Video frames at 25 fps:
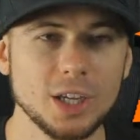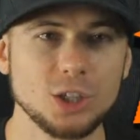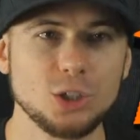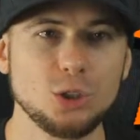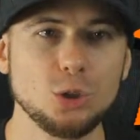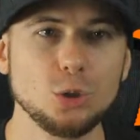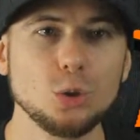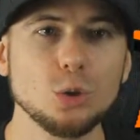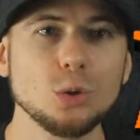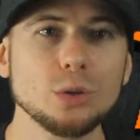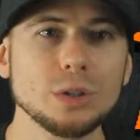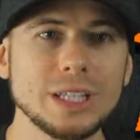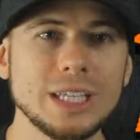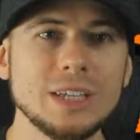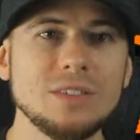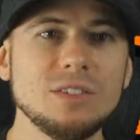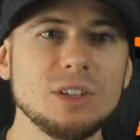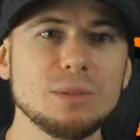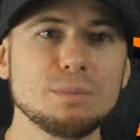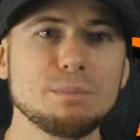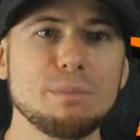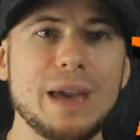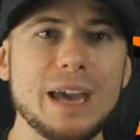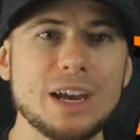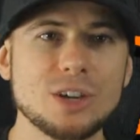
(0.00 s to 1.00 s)
you don't
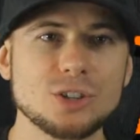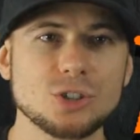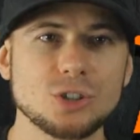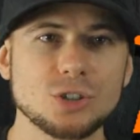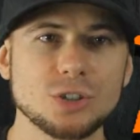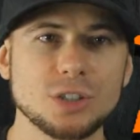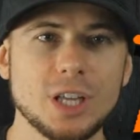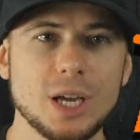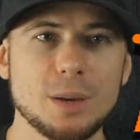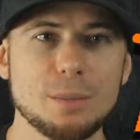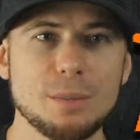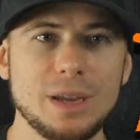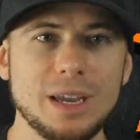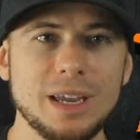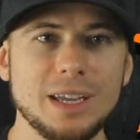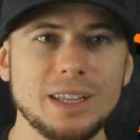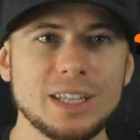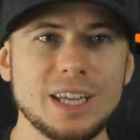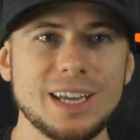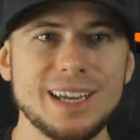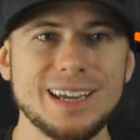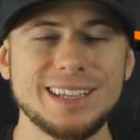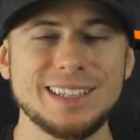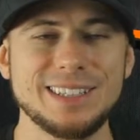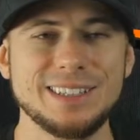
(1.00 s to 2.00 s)
even measure them
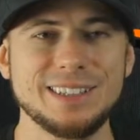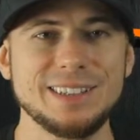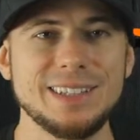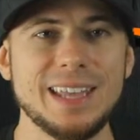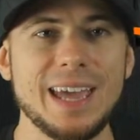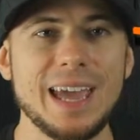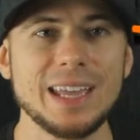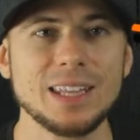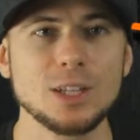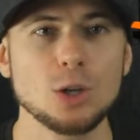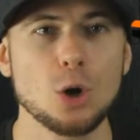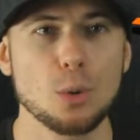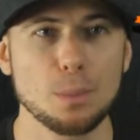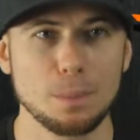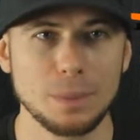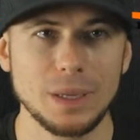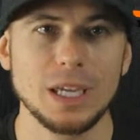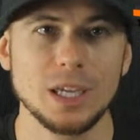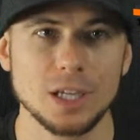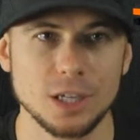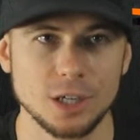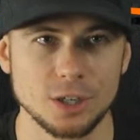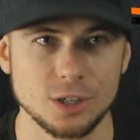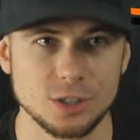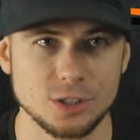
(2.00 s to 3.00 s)
in
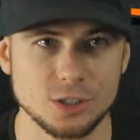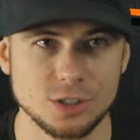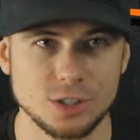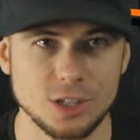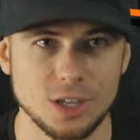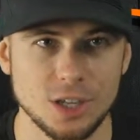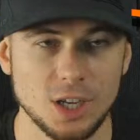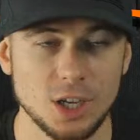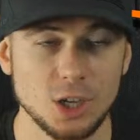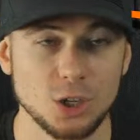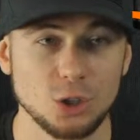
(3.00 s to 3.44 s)
nanometers.